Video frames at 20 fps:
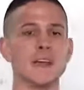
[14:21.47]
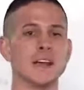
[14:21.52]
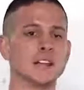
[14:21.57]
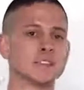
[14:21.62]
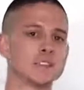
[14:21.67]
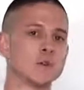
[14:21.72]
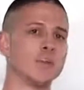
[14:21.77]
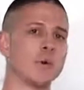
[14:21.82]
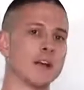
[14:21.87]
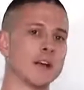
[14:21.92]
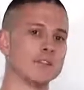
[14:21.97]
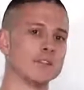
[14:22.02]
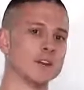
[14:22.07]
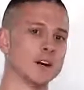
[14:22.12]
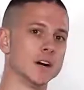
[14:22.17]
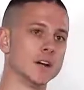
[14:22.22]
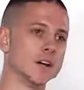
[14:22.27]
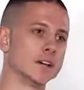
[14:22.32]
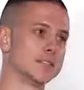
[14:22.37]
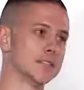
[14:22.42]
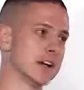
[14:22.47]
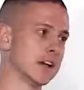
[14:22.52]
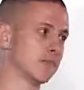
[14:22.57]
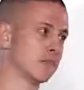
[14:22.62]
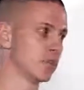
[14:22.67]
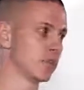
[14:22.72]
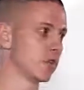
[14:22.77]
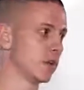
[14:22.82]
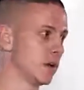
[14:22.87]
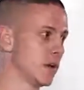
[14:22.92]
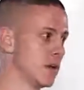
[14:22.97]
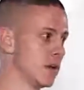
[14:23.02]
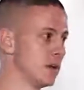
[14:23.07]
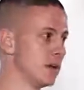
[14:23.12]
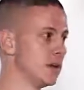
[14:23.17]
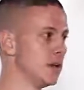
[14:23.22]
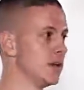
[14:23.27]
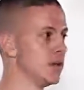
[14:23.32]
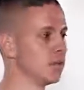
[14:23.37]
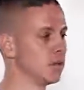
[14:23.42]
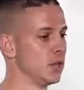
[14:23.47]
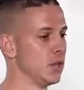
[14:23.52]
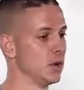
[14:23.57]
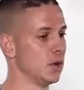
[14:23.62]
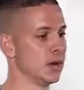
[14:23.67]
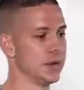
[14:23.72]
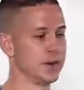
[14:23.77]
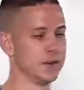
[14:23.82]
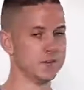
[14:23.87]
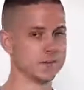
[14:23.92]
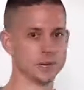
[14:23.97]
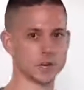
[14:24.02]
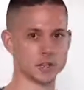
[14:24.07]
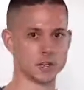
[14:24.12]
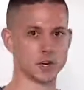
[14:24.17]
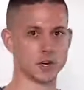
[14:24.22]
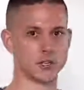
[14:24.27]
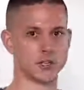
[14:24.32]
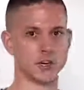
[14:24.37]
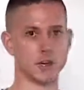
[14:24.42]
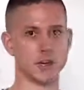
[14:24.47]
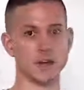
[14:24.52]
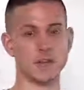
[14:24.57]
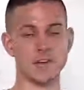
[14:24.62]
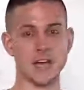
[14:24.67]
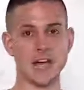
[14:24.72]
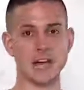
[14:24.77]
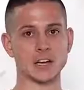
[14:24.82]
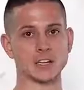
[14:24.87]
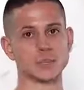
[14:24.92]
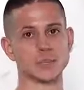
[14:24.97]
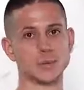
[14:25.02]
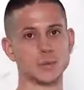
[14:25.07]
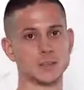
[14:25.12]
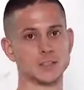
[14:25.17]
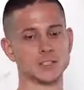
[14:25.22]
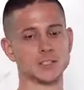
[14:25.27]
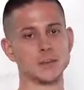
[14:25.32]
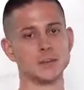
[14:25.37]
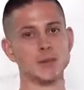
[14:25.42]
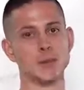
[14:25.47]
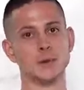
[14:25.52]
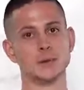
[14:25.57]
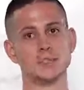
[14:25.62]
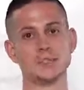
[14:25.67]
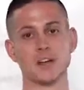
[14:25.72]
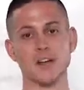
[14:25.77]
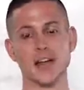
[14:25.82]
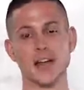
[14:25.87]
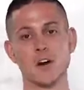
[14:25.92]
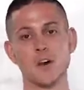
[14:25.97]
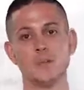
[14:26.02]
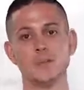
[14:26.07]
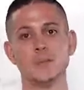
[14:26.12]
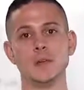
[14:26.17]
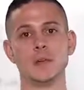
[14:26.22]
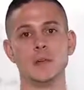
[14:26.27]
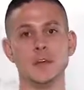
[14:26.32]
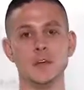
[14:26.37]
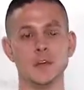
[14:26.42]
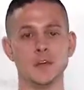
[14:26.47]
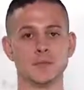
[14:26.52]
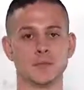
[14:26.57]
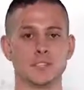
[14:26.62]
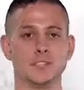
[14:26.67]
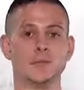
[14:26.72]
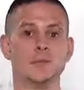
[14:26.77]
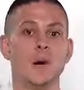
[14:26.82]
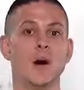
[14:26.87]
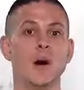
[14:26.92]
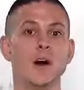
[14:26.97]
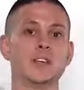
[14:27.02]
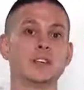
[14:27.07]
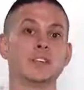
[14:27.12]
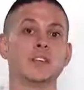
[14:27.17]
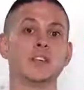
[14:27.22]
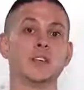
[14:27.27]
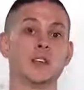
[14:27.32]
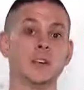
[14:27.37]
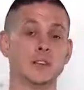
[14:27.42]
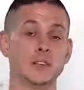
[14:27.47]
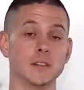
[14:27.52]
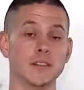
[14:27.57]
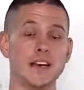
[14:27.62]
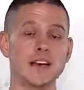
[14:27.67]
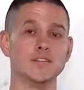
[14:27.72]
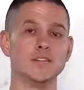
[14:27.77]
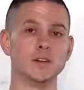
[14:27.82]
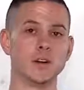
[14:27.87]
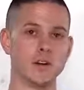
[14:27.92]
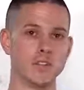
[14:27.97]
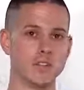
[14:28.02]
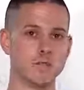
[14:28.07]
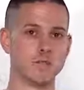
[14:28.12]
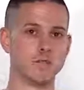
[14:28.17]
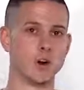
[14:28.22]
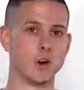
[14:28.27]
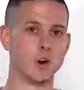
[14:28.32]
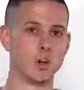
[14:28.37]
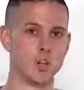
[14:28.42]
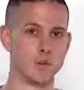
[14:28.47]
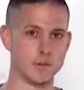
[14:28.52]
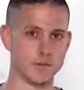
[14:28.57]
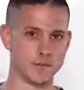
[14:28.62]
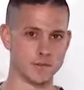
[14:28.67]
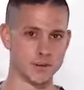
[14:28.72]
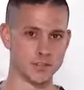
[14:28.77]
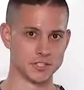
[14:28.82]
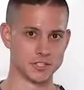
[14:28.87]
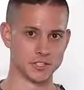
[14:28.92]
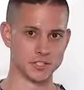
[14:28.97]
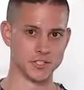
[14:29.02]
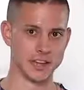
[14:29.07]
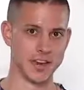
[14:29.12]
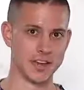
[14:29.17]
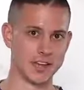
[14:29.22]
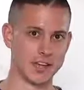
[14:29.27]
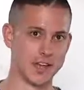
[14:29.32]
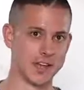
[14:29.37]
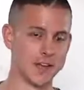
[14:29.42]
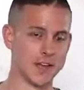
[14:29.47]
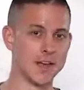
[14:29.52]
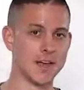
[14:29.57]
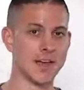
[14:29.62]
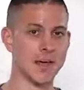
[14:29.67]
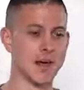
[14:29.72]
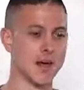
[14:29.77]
And so what I've done is I've created, an infrastructure of experts to be able to help me respond to the level and the volume of messages that I get.